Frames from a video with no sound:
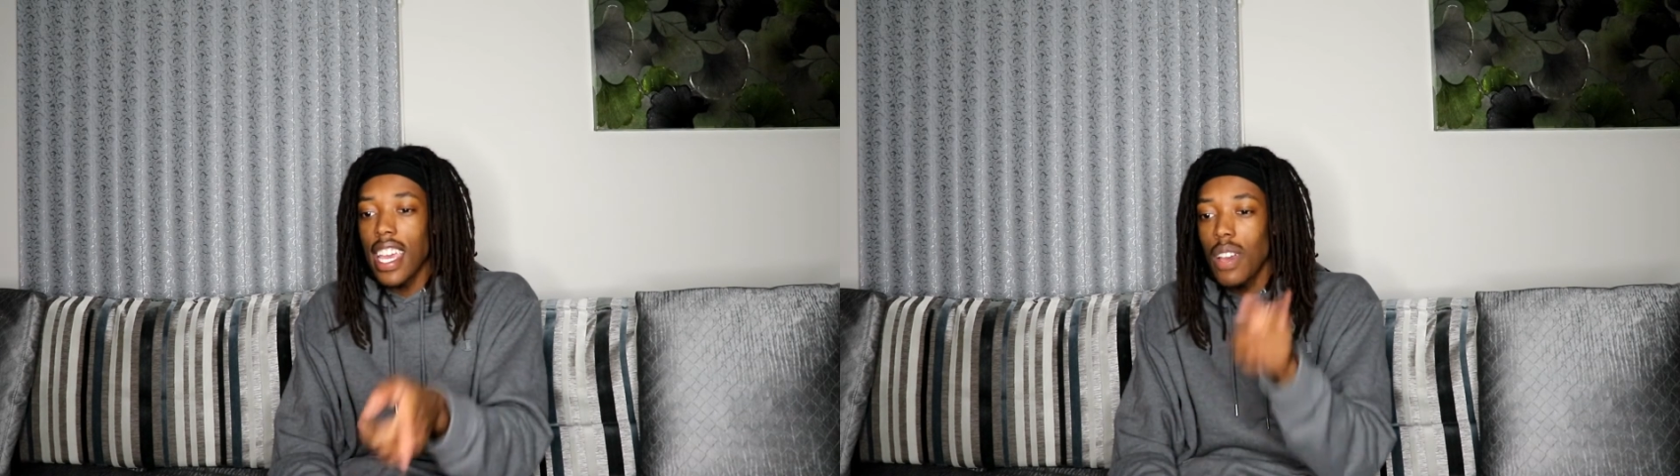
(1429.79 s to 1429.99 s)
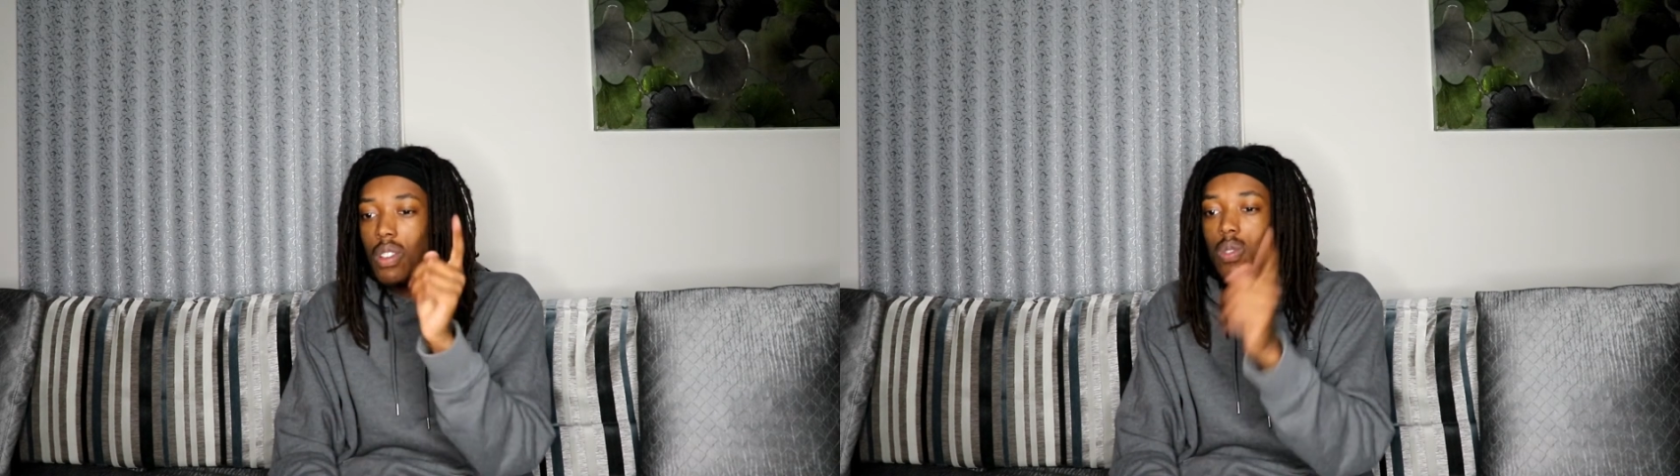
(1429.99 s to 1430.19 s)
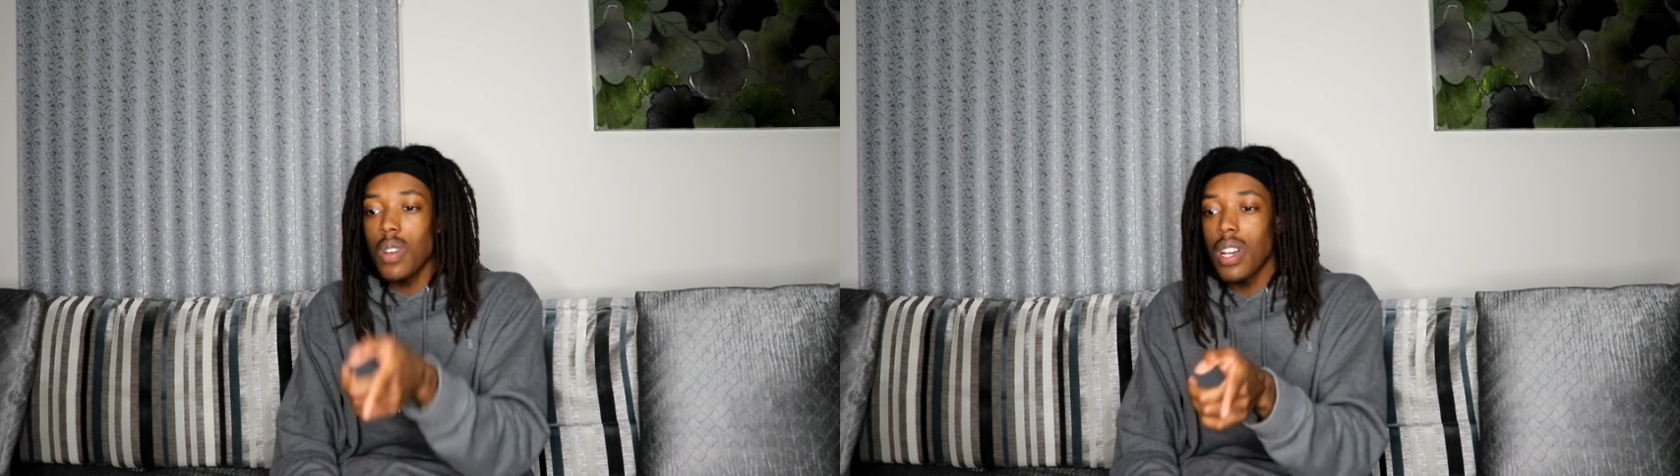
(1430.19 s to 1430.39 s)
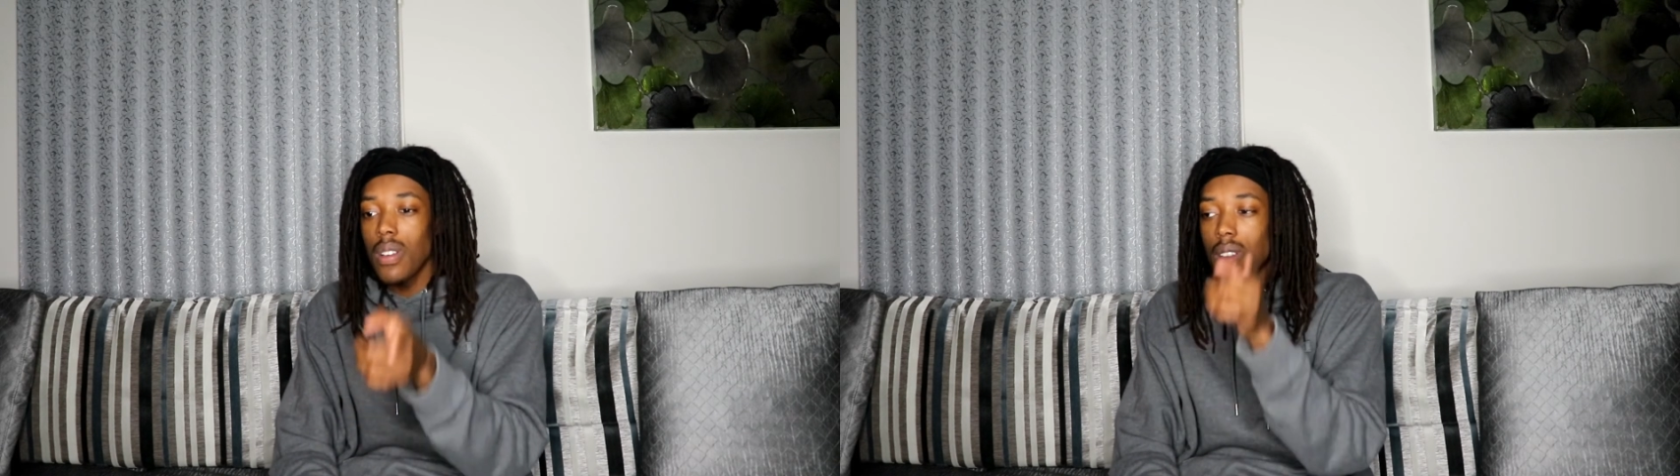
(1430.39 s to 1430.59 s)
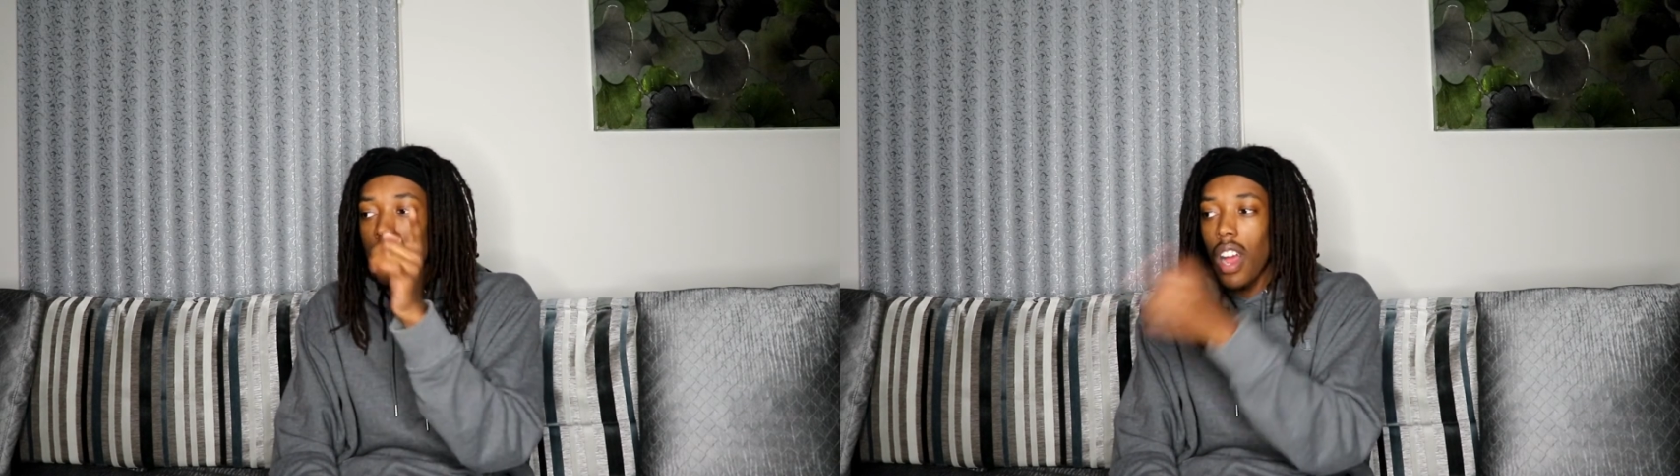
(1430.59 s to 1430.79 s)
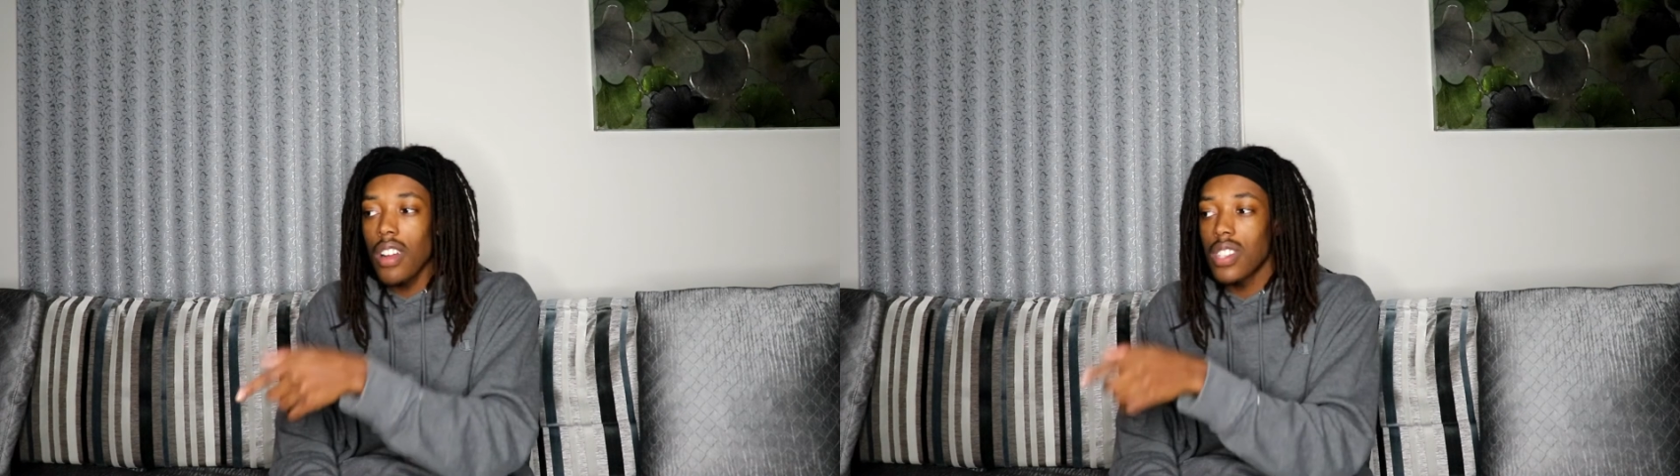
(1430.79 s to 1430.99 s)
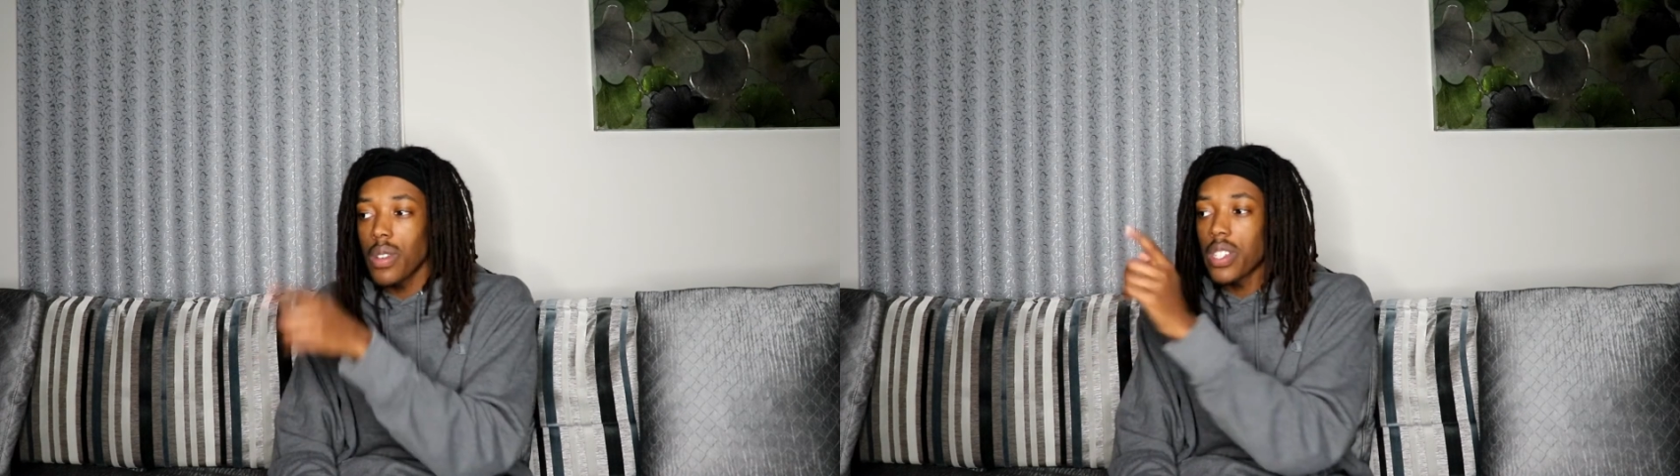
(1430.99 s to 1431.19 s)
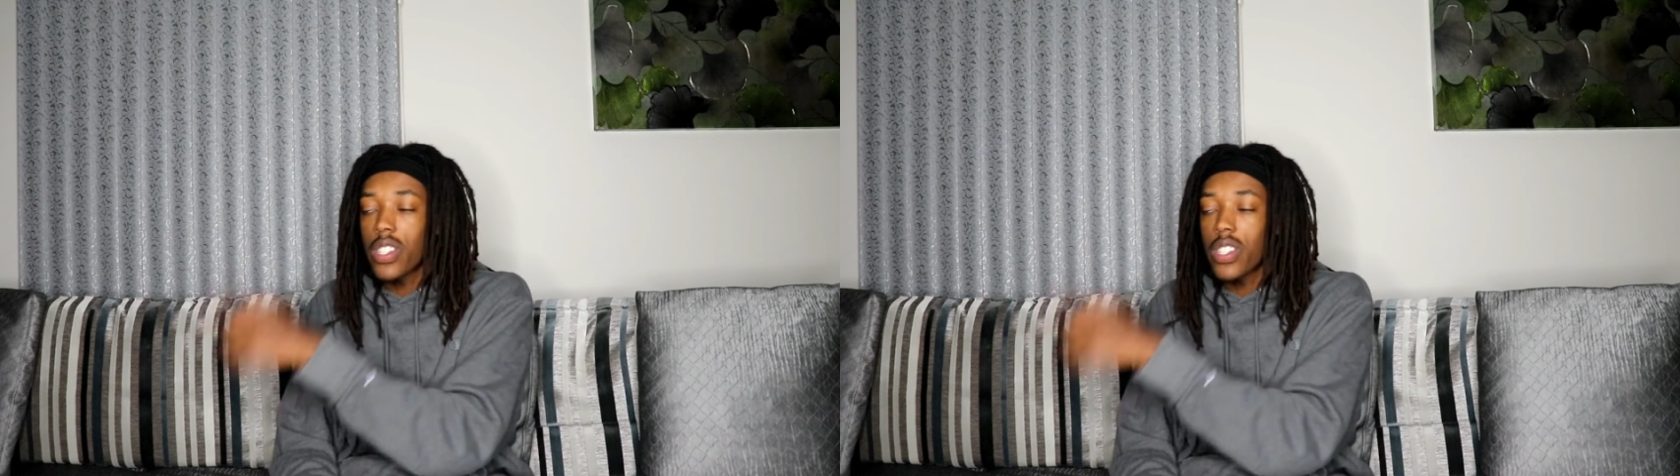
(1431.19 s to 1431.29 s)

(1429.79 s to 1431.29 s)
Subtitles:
it was when Naruto was